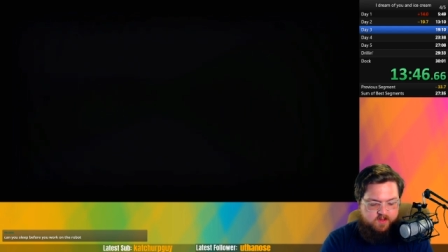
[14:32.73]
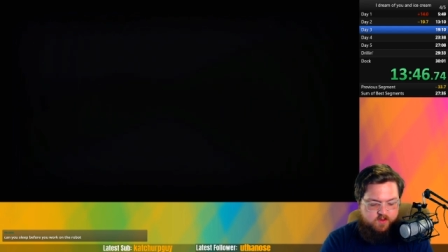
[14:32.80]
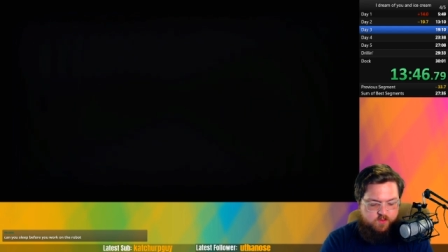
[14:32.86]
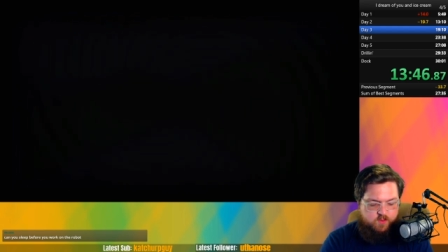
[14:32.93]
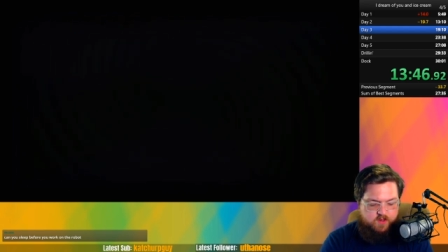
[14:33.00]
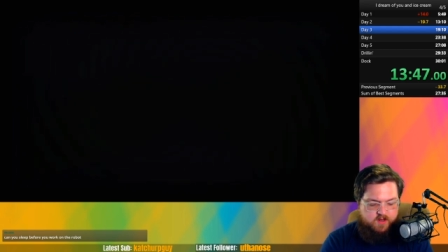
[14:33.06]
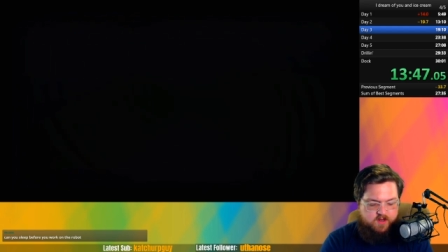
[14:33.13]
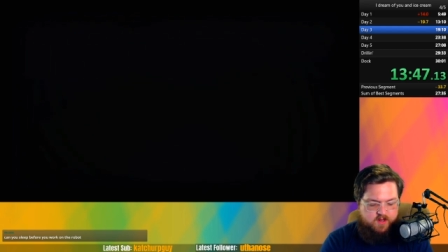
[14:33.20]

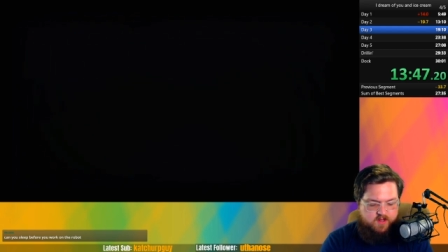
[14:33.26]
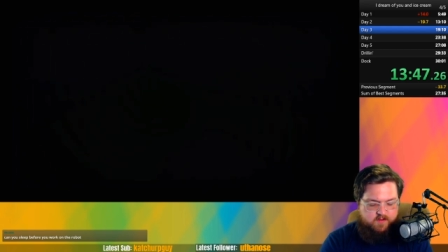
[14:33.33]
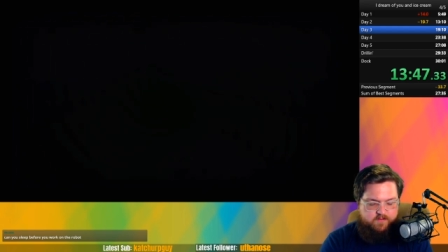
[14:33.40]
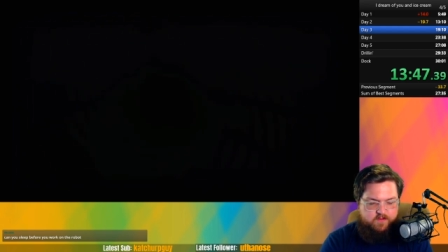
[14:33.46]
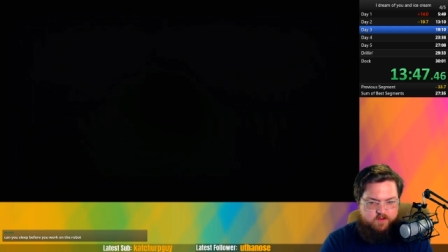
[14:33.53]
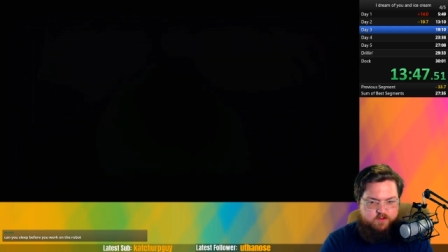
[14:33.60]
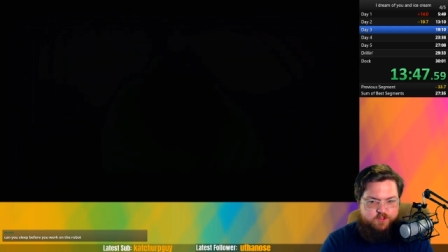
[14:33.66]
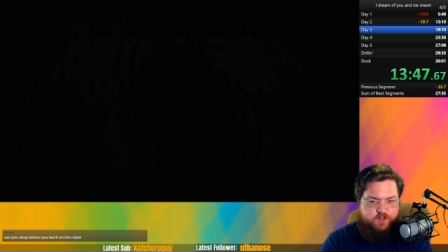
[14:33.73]
where if
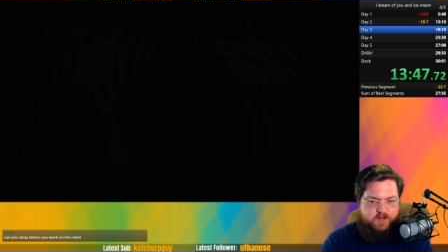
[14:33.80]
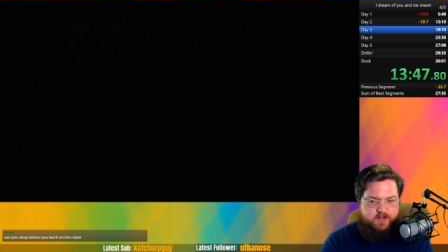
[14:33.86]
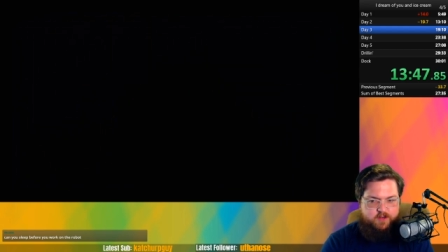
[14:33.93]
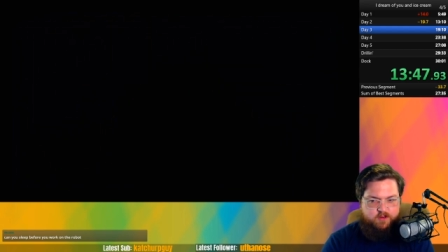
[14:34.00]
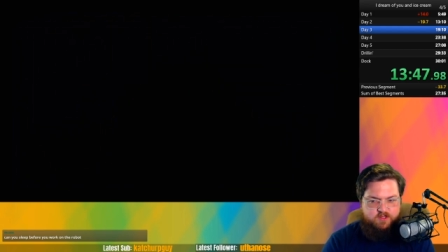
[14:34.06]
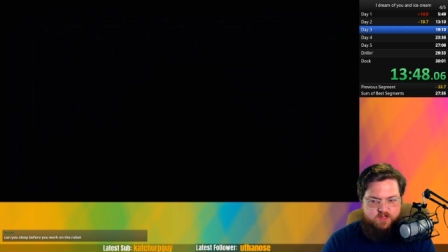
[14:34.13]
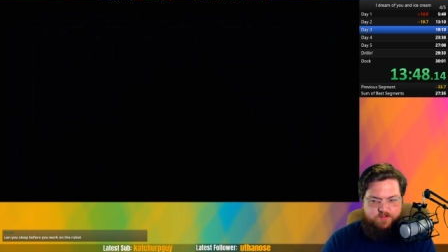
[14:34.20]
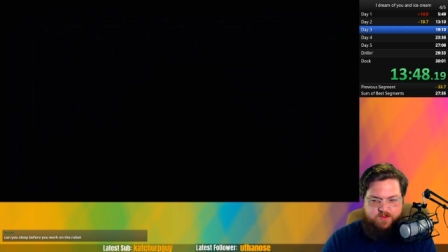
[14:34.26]
you try to
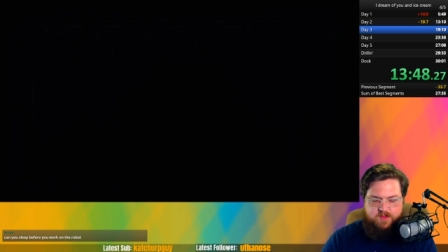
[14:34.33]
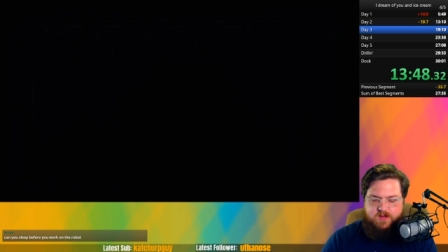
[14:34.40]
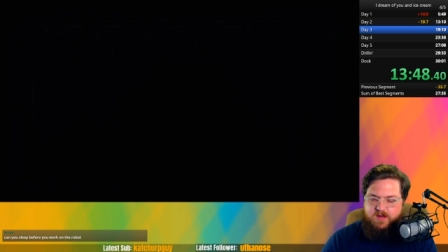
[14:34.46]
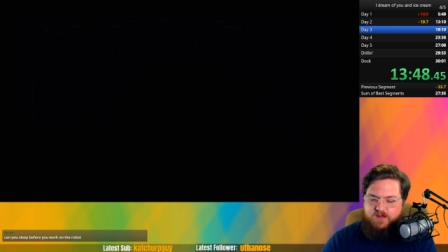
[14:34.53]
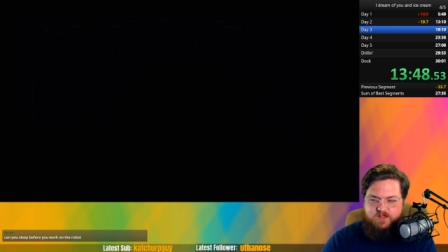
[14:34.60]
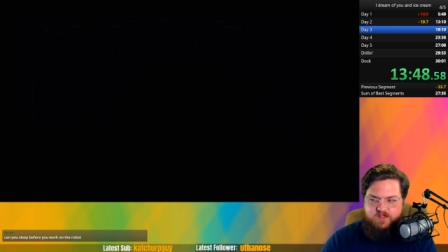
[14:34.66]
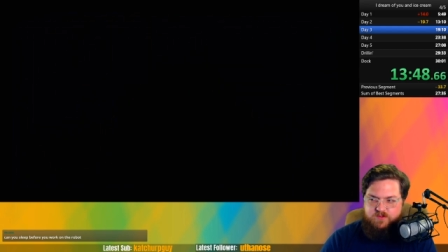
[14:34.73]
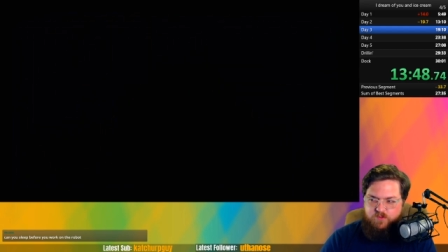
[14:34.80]
do something that it
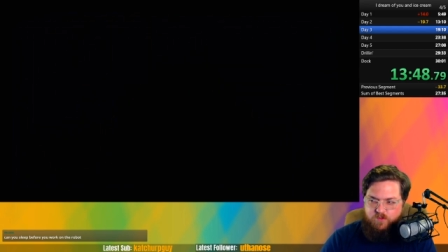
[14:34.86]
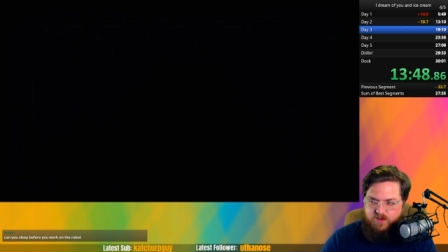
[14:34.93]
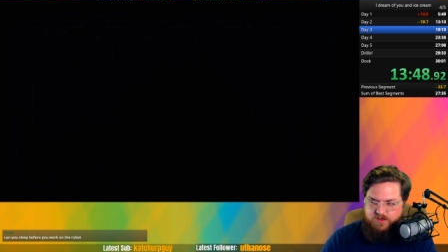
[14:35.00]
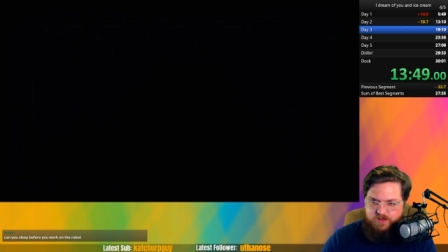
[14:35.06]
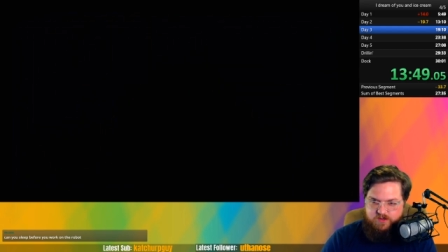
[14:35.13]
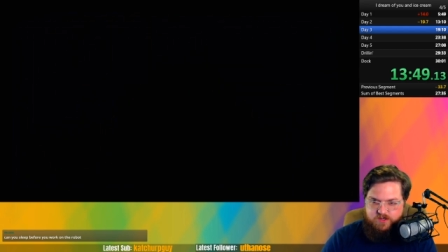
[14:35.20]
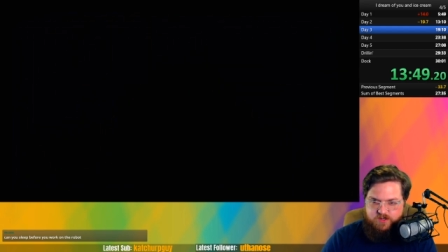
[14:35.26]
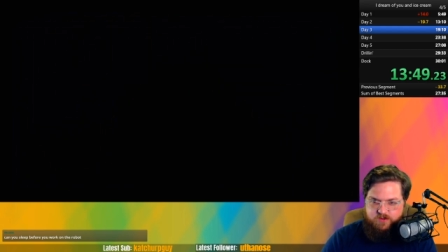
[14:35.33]
doesn't want
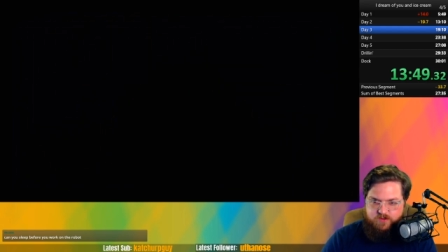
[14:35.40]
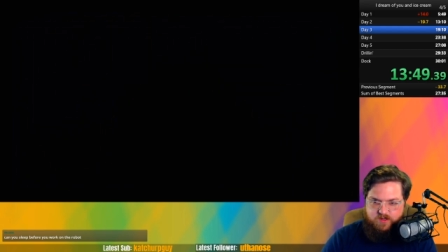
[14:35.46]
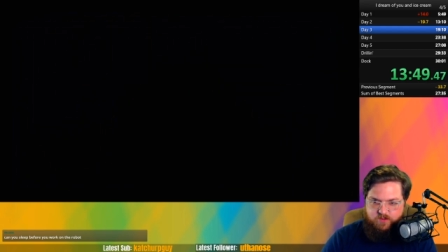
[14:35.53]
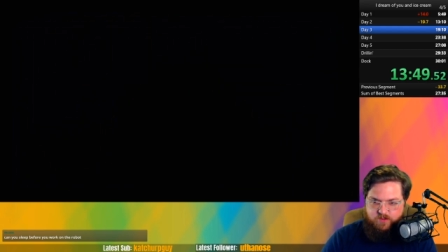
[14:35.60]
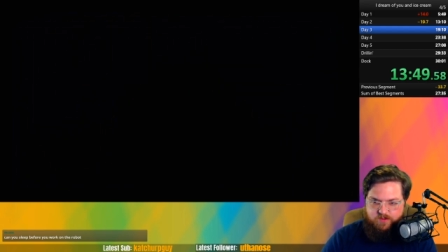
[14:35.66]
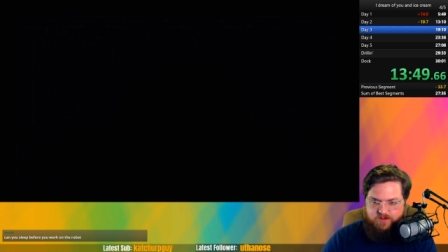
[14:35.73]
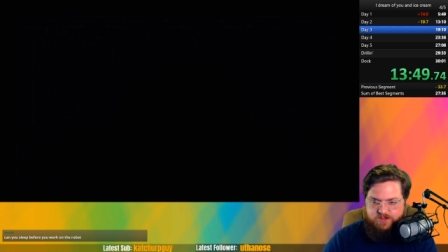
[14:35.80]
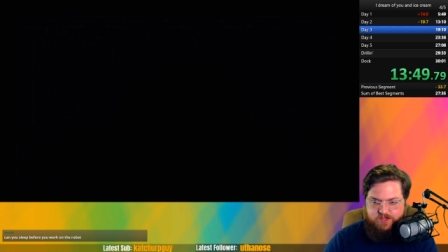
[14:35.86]
you to, it
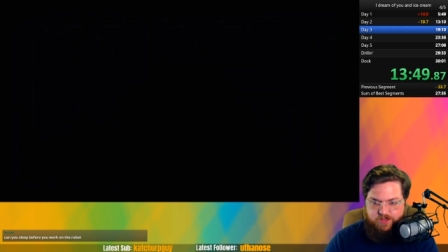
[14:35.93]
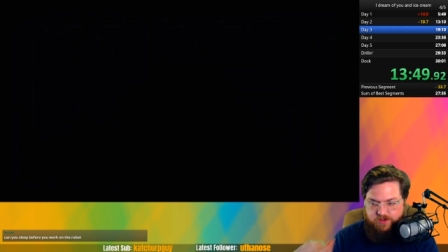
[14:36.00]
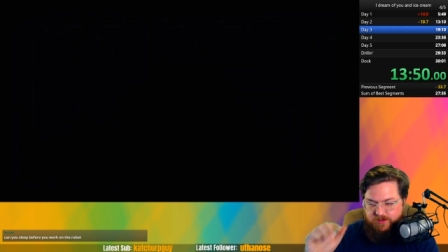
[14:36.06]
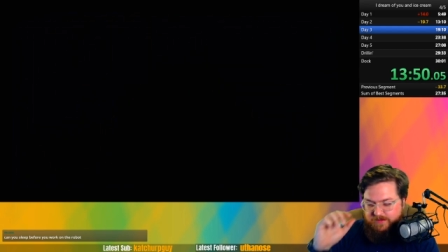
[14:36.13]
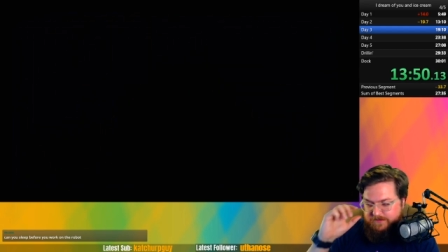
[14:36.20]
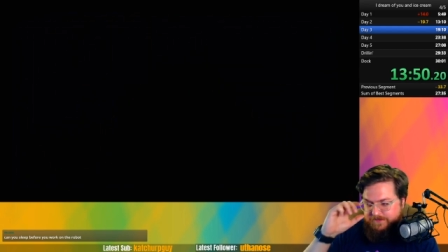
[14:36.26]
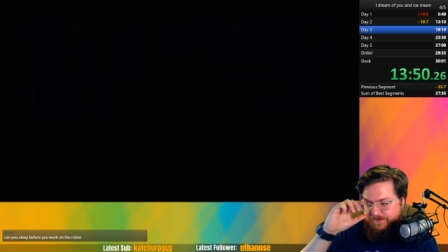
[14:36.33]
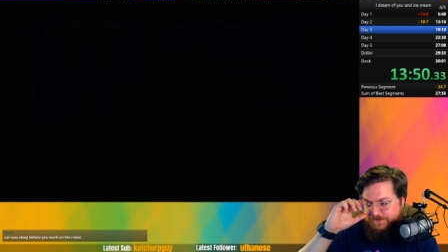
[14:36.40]
won't let you do it.